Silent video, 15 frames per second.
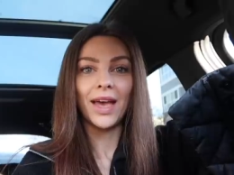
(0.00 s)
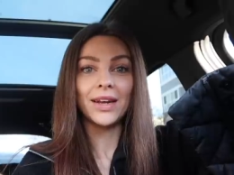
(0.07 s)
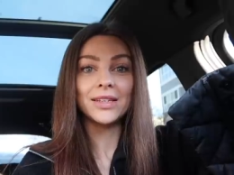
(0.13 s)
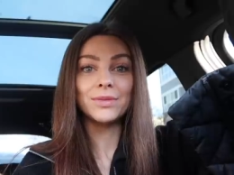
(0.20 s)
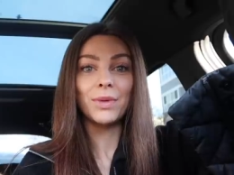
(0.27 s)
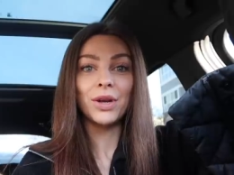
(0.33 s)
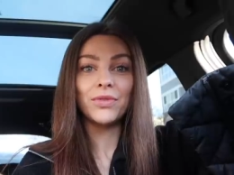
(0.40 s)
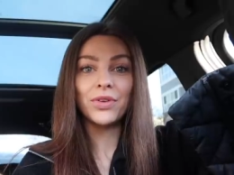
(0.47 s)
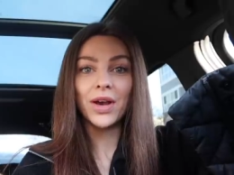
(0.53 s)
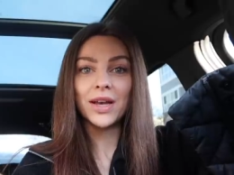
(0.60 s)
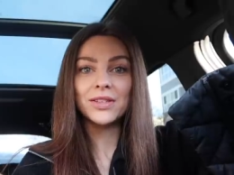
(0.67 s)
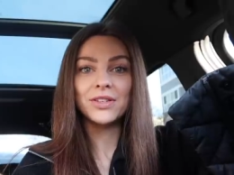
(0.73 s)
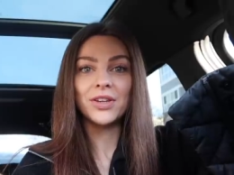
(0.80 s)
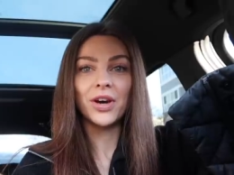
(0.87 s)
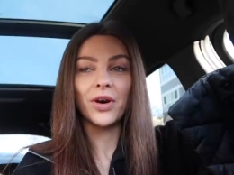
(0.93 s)
And as many of you
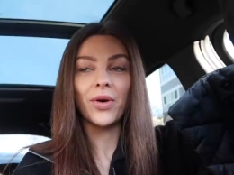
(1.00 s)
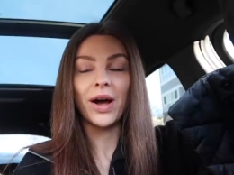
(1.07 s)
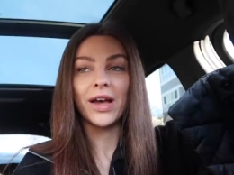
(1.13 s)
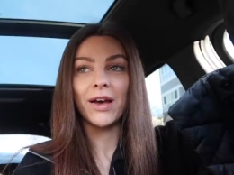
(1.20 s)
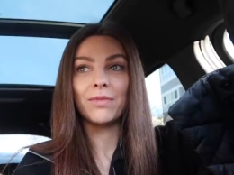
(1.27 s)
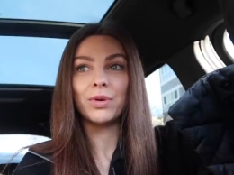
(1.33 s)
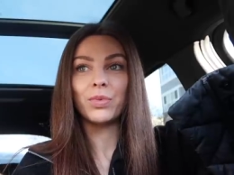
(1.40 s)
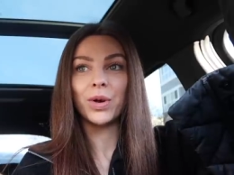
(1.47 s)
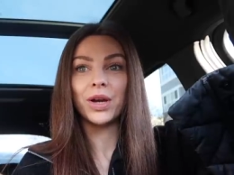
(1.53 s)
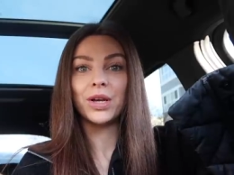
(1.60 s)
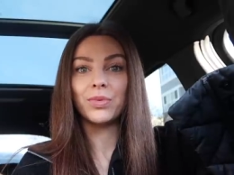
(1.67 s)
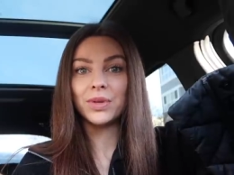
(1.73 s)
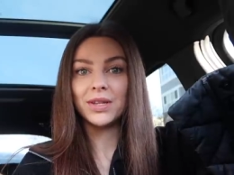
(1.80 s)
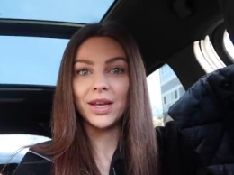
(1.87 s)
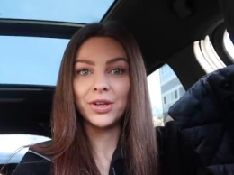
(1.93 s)
guys know, I have been working
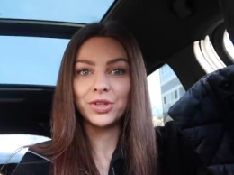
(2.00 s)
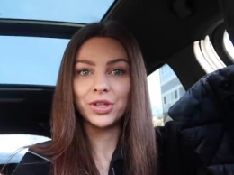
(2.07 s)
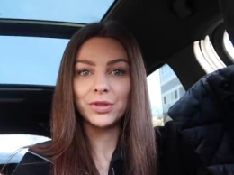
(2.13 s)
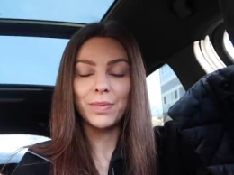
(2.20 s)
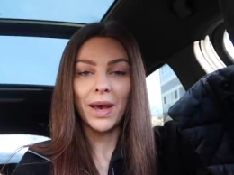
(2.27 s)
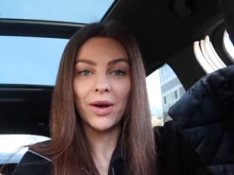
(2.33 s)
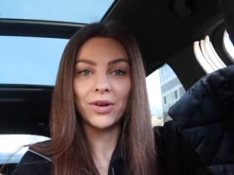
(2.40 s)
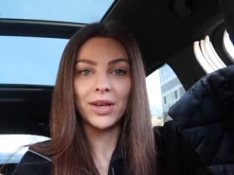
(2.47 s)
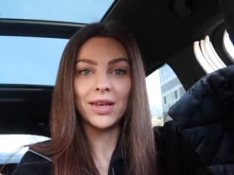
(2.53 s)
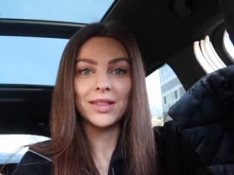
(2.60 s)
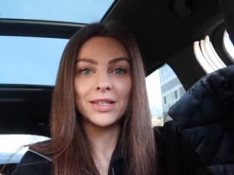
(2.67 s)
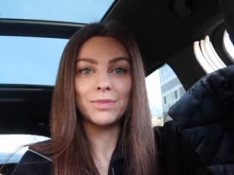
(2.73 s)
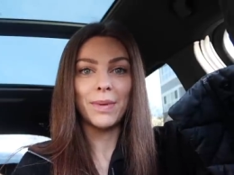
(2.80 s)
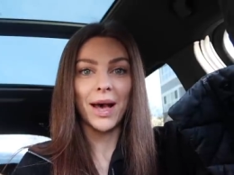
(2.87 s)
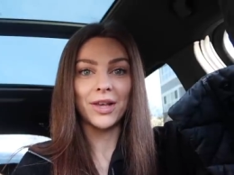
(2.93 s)
with Nature's Bounty
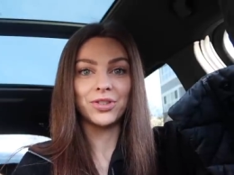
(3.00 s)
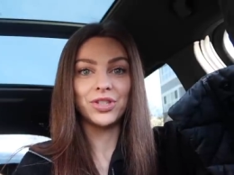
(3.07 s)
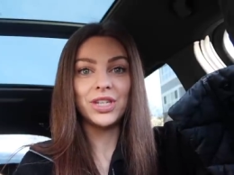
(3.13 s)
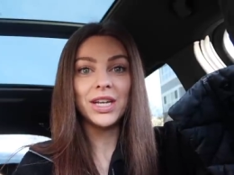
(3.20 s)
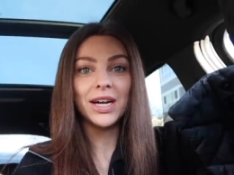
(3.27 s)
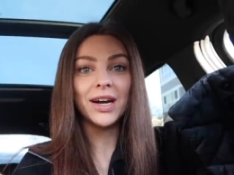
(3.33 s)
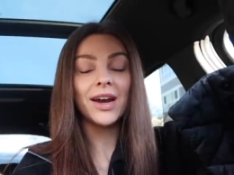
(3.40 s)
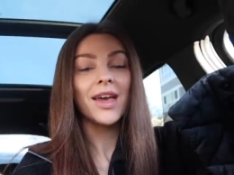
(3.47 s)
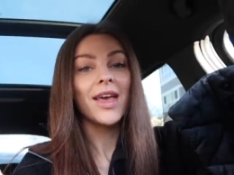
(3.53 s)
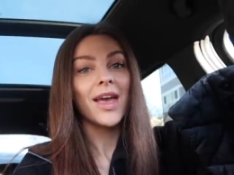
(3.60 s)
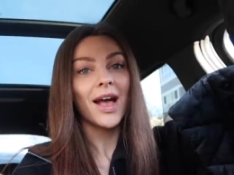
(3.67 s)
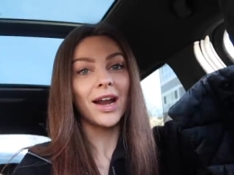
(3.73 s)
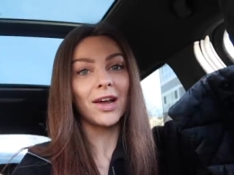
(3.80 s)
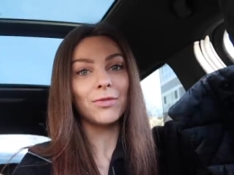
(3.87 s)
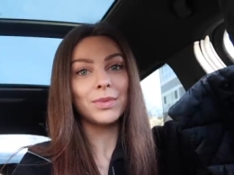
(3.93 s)
this past year
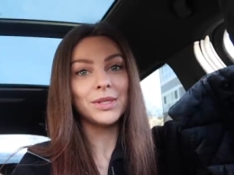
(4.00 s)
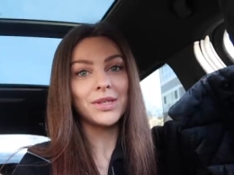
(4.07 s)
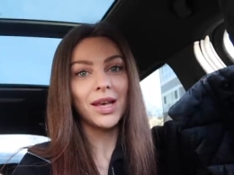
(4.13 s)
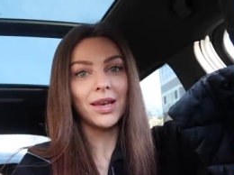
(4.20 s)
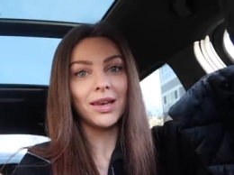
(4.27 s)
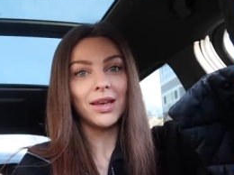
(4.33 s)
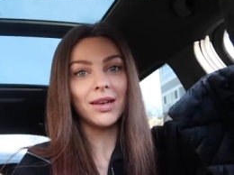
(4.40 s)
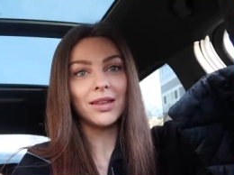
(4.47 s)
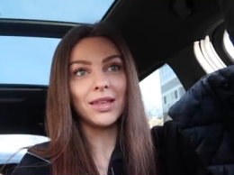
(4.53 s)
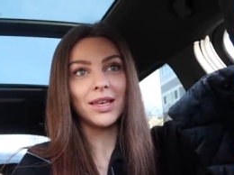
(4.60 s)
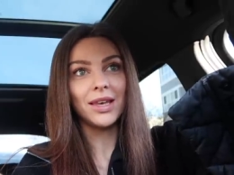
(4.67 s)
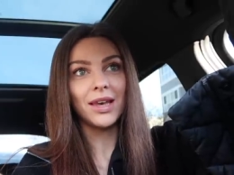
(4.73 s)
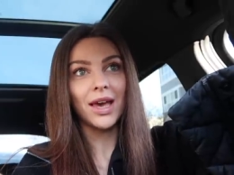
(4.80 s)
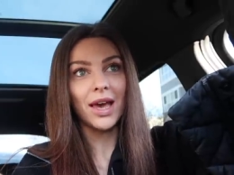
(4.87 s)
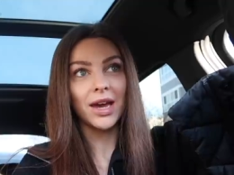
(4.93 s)
and I've been taking
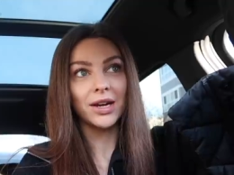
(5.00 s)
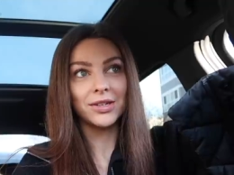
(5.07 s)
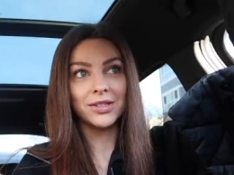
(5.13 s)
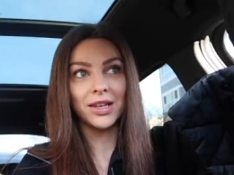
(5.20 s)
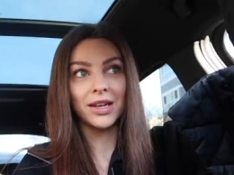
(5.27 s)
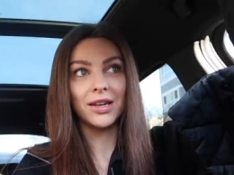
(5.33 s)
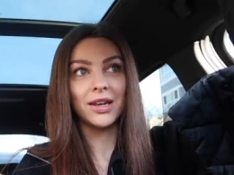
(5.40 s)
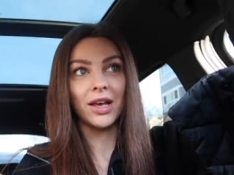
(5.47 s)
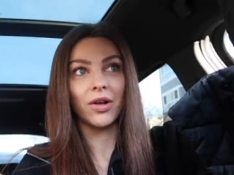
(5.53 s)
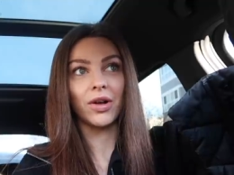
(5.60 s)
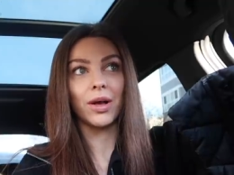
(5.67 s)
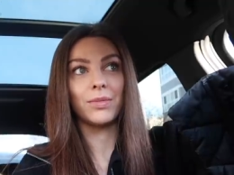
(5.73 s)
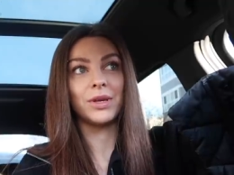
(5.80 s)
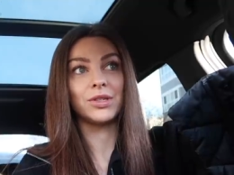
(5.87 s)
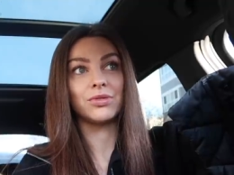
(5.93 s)
the hair, skin, and nail
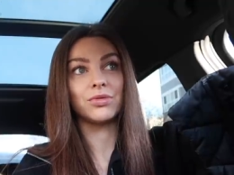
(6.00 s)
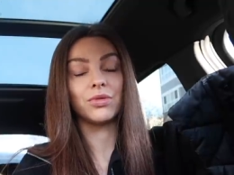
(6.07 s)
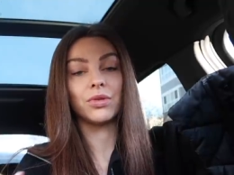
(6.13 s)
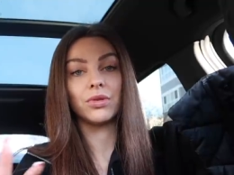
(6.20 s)
gummies